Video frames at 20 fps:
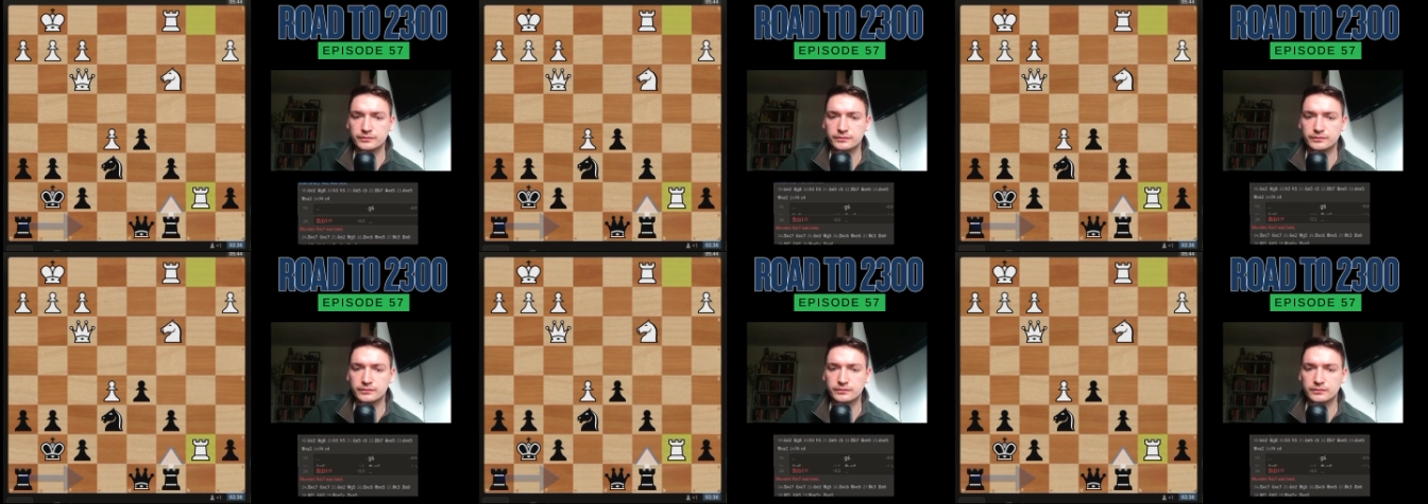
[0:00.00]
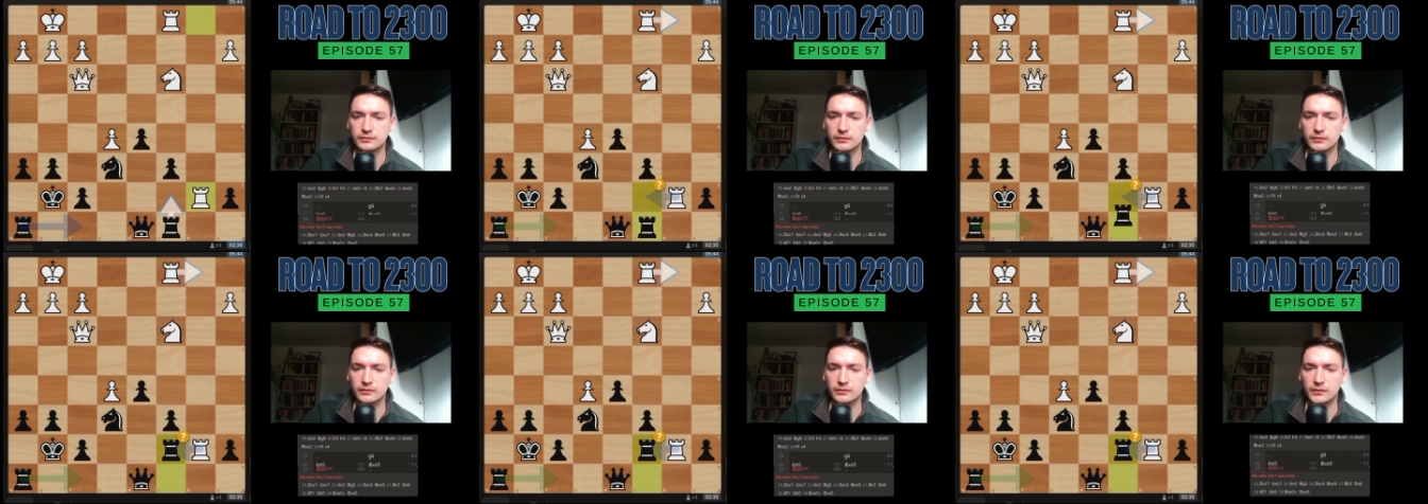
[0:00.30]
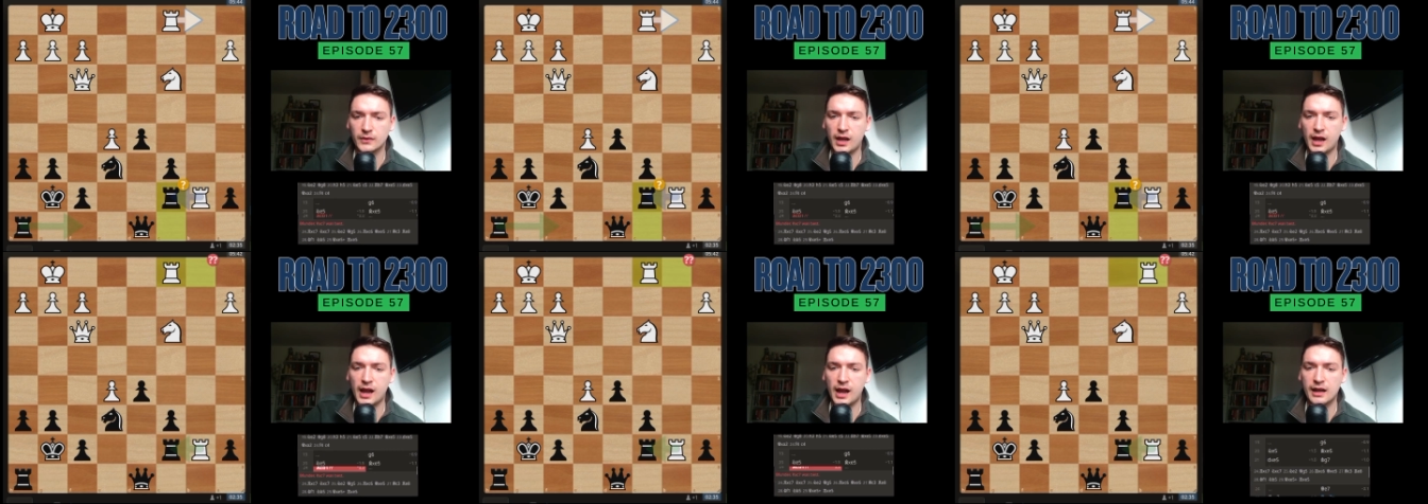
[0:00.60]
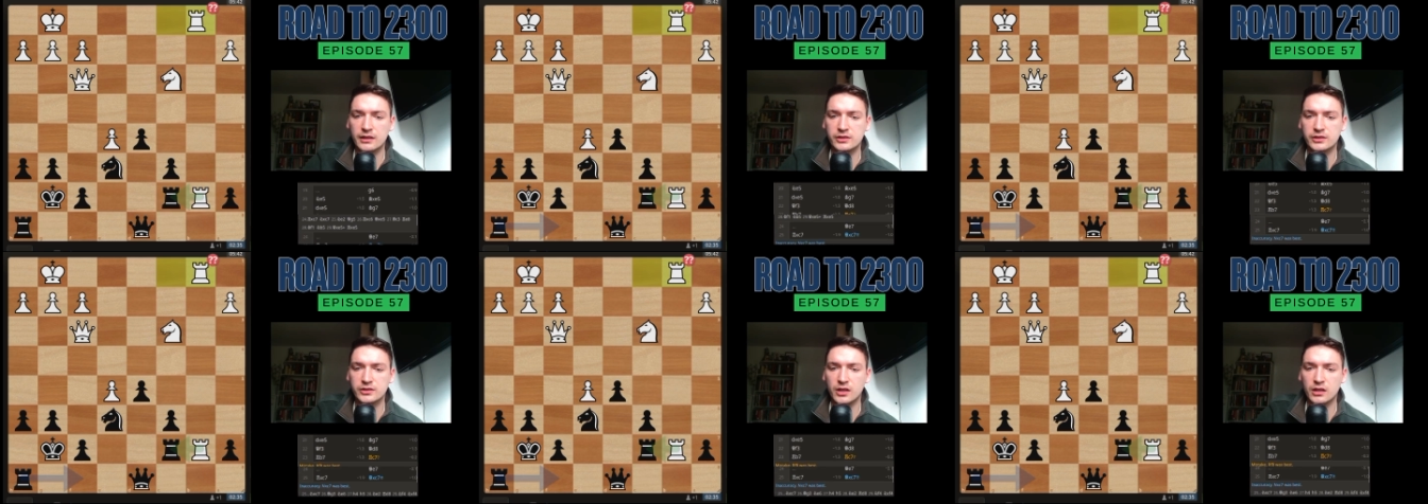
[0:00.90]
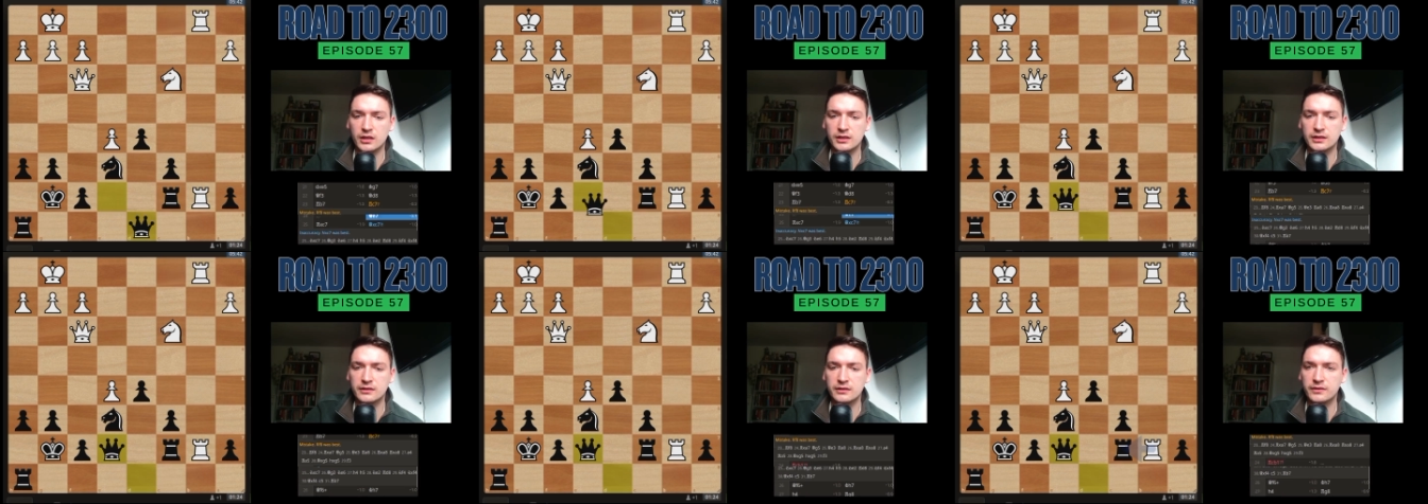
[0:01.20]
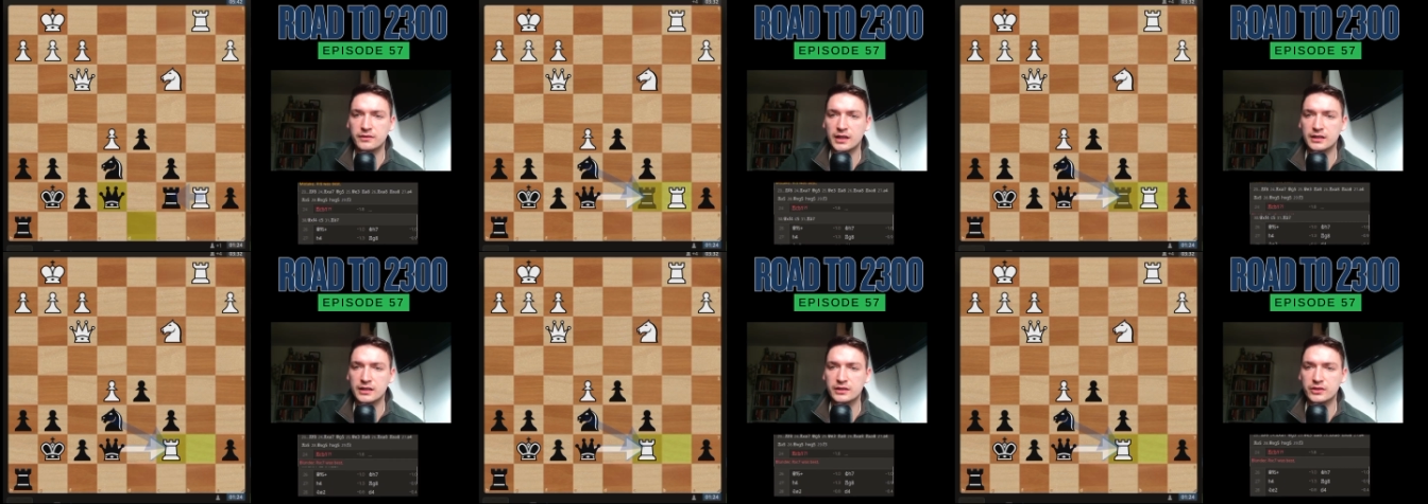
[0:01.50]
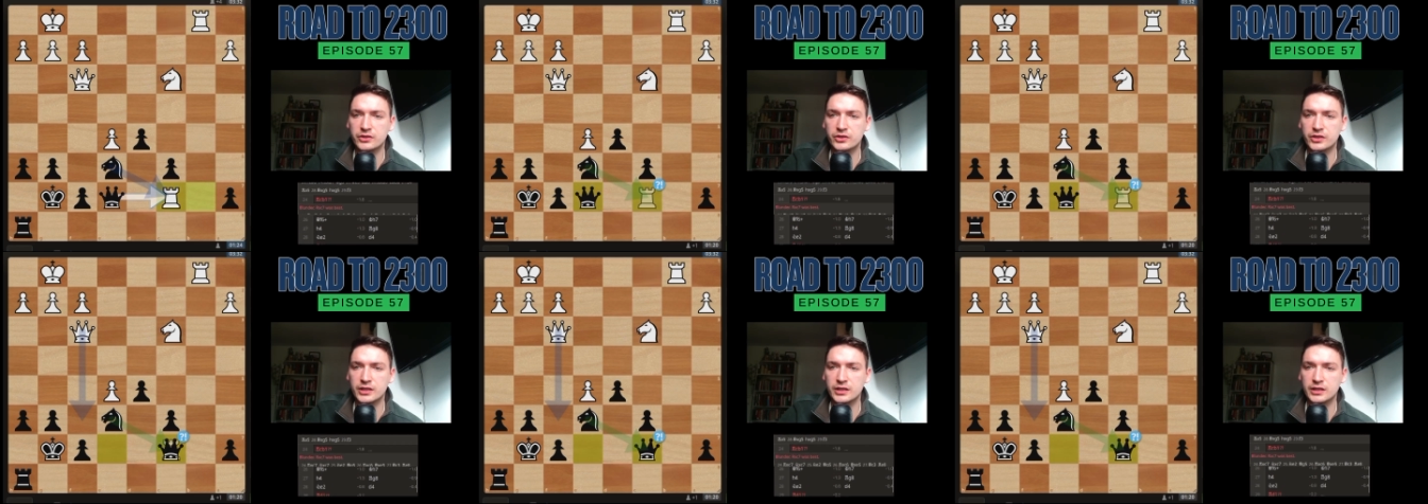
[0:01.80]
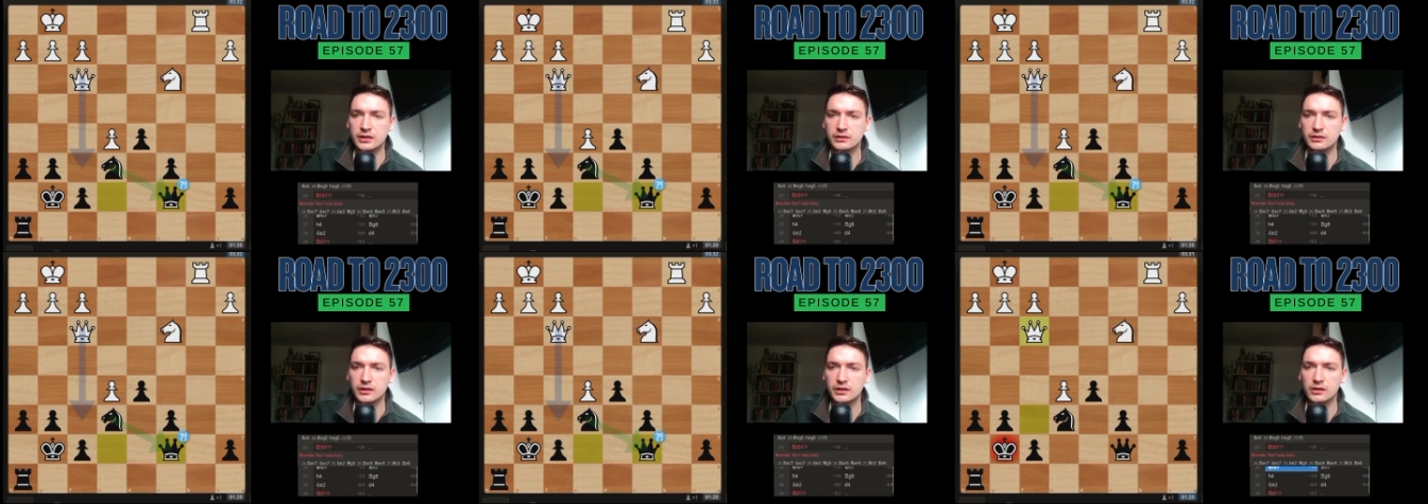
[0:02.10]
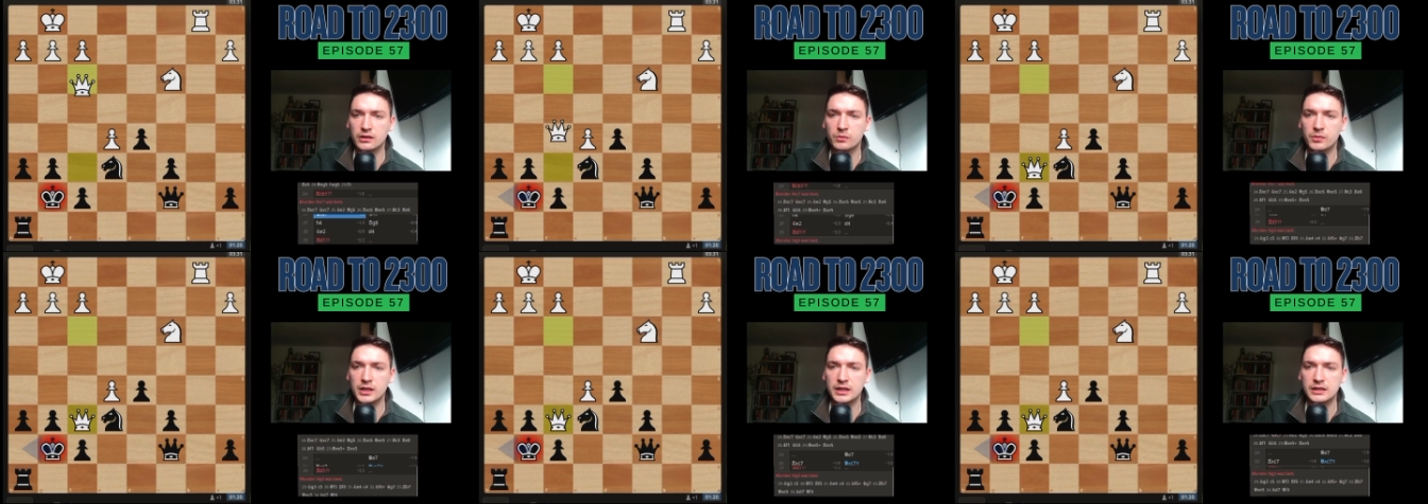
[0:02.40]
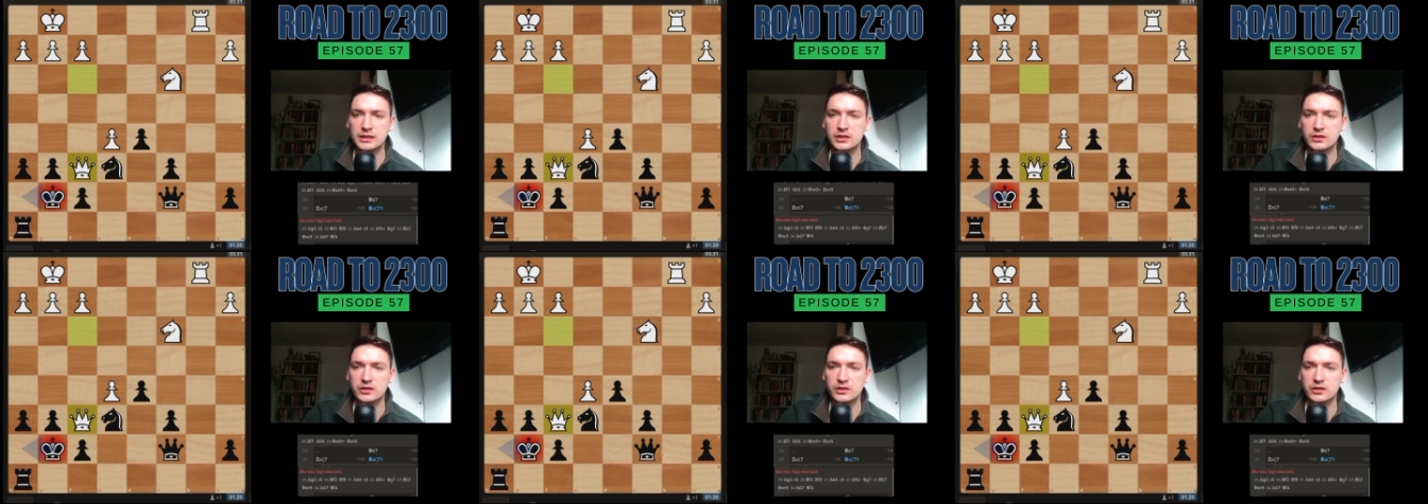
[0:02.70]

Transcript: I had a solid advantage here, you know, -1.